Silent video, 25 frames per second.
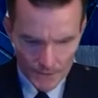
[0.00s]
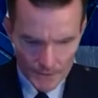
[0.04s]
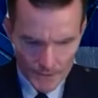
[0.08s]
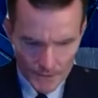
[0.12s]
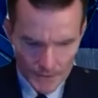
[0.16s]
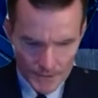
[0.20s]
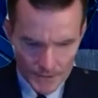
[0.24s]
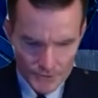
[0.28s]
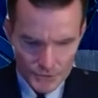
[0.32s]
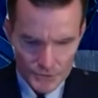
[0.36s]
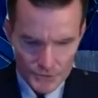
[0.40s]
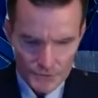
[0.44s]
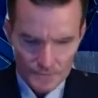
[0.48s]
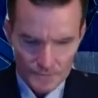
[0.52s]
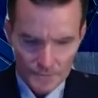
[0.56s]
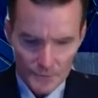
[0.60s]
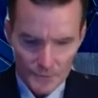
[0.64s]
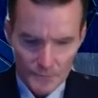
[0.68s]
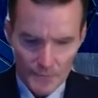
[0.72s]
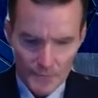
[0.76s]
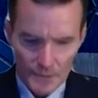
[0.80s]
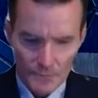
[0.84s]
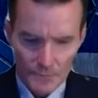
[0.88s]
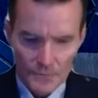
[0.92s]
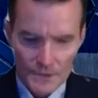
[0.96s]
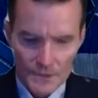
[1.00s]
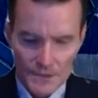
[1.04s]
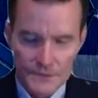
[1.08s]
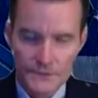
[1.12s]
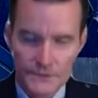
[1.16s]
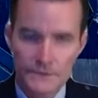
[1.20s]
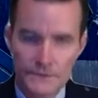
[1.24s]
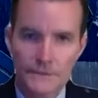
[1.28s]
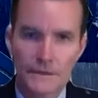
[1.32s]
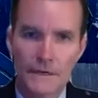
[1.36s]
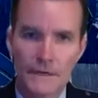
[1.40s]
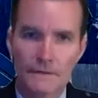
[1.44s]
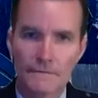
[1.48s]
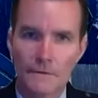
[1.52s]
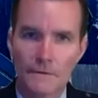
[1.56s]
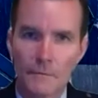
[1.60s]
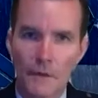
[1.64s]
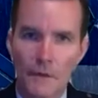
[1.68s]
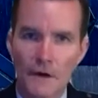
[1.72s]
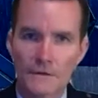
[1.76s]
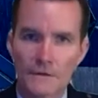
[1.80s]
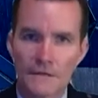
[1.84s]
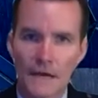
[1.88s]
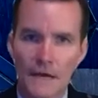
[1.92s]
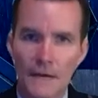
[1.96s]
Just a few memories from
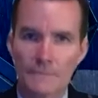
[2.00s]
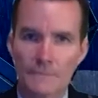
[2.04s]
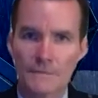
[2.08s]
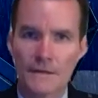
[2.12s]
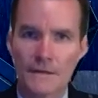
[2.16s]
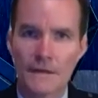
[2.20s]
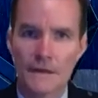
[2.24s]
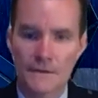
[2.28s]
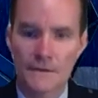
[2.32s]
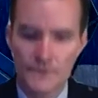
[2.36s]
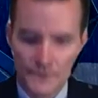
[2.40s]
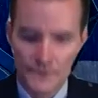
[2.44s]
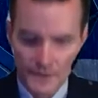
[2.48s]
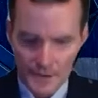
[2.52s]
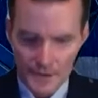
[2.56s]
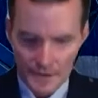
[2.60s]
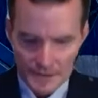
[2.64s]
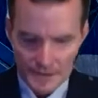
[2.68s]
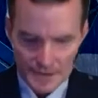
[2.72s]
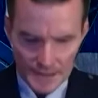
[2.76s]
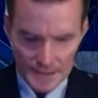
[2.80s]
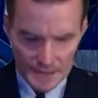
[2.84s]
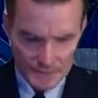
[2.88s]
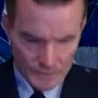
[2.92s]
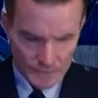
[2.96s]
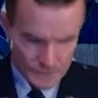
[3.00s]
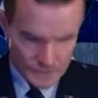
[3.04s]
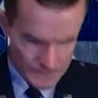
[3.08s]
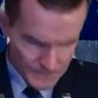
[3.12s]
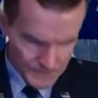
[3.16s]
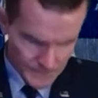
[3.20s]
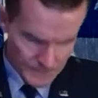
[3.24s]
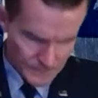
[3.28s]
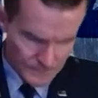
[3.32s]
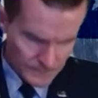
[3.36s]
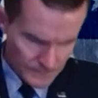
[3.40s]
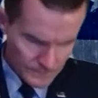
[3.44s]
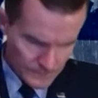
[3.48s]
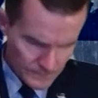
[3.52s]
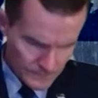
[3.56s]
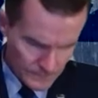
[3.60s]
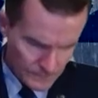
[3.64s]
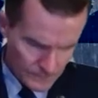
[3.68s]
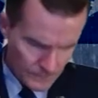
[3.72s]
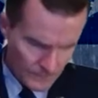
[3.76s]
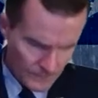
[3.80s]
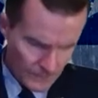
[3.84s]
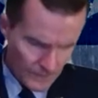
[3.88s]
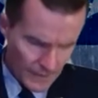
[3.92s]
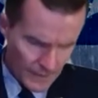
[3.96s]
our time together there at Tyndall.
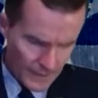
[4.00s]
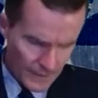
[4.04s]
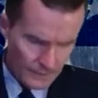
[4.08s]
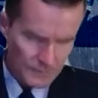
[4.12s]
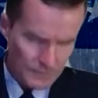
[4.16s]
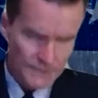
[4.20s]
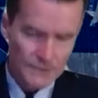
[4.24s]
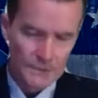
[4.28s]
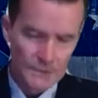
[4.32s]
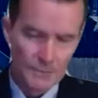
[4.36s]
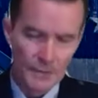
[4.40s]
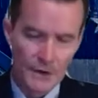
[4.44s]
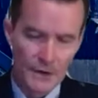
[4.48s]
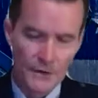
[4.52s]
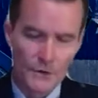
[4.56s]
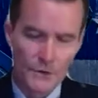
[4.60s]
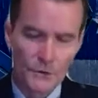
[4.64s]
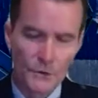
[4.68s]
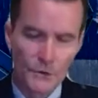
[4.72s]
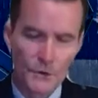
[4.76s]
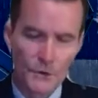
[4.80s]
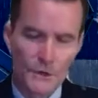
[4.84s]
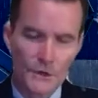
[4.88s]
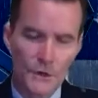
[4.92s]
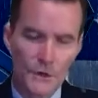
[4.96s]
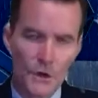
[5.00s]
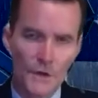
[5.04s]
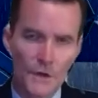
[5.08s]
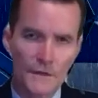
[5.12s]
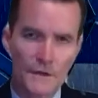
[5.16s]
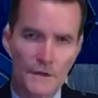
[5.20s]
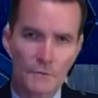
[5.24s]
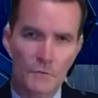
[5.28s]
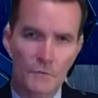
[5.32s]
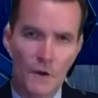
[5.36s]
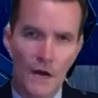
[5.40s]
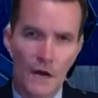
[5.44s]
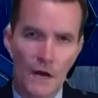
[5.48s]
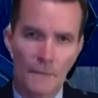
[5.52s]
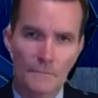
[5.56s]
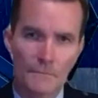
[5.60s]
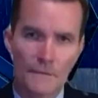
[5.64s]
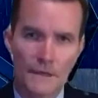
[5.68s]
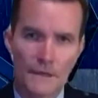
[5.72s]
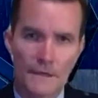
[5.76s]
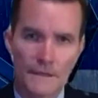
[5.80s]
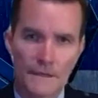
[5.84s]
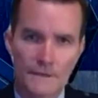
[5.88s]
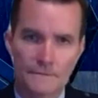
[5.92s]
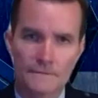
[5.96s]
It was apparent early on that Rob
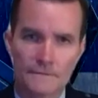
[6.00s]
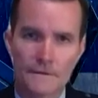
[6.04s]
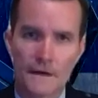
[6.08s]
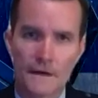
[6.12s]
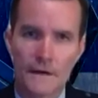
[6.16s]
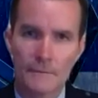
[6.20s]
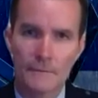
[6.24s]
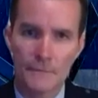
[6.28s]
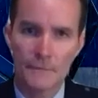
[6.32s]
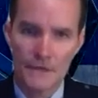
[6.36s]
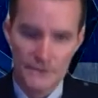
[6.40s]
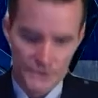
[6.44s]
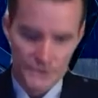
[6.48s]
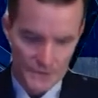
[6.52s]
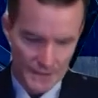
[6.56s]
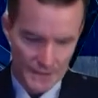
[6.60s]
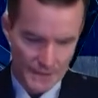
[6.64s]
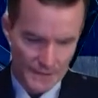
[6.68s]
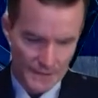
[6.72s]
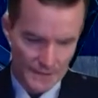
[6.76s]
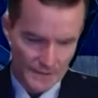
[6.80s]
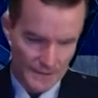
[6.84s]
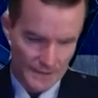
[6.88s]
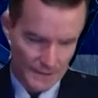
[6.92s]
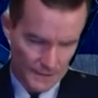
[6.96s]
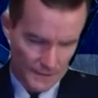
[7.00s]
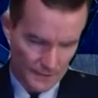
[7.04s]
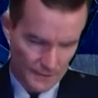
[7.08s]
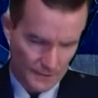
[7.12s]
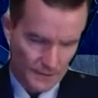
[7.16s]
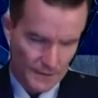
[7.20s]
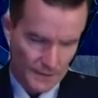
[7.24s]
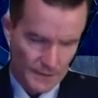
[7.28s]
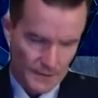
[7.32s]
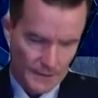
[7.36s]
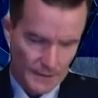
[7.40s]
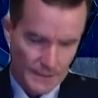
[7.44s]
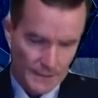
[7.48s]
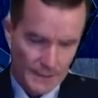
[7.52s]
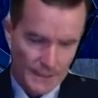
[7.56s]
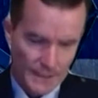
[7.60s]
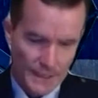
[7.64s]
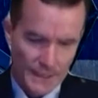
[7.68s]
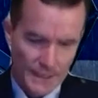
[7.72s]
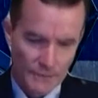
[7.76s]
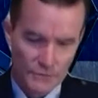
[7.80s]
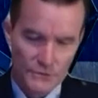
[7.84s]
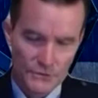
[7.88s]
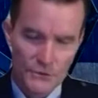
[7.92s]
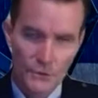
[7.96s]
is very much a thinker.
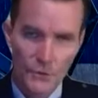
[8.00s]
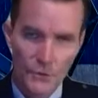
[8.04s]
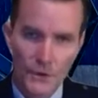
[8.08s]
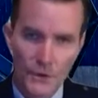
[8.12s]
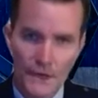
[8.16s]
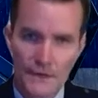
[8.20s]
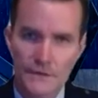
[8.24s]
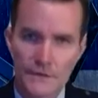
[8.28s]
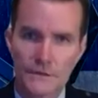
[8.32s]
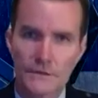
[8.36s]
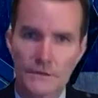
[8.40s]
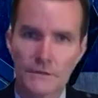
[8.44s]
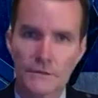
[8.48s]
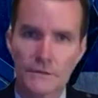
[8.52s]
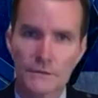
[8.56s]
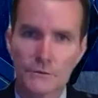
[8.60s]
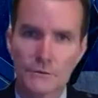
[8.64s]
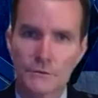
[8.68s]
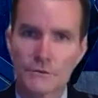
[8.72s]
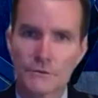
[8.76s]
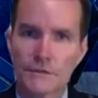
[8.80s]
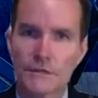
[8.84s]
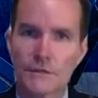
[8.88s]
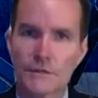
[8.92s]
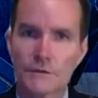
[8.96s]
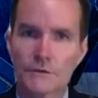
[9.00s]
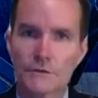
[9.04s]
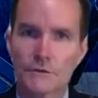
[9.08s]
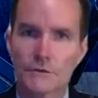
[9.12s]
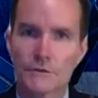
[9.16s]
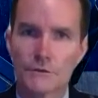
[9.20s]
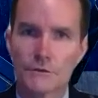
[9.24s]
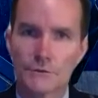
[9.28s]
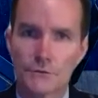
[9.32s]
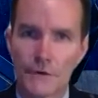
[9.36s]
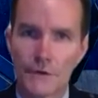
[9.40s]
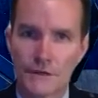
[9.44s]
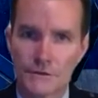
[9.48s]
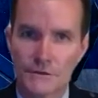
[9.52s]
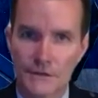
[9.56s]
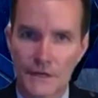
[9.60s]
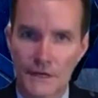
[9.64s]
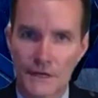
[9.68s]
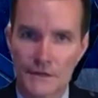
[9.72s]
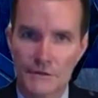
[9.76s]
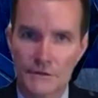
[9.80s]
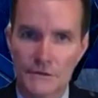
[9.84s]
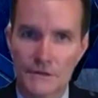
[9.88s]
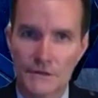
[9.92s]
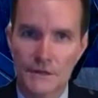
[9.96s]
He was quick to use his new
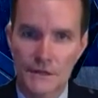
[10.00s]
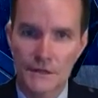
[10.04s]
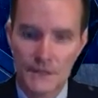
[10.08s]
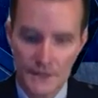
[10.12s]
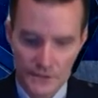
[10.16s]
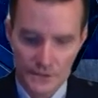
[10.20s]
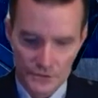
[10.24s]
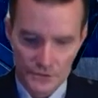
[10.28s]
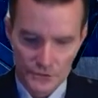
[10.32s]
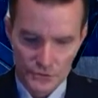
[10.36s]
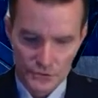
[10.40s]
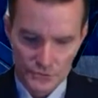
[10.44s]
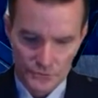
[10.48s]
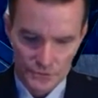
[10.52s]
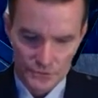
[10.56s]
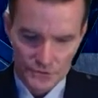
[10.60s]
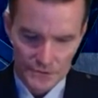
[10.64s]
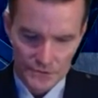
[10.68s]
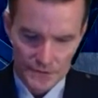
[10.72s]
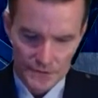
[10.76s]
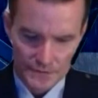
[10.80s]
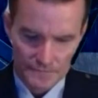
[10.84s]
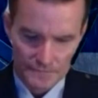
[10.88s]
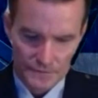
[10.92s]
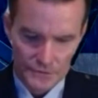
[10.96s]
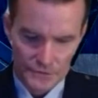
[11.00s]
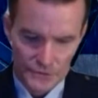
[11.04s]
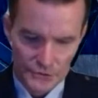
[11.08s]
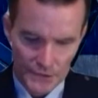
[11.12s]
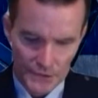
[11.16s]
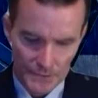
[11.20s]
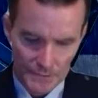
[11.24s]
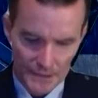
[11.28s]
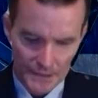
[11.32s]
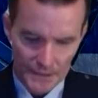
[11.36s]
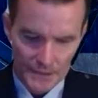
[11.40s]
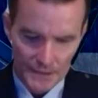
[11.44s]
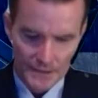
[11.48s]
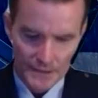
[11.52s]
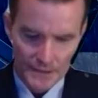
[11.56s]
education that he had just received at JMIC,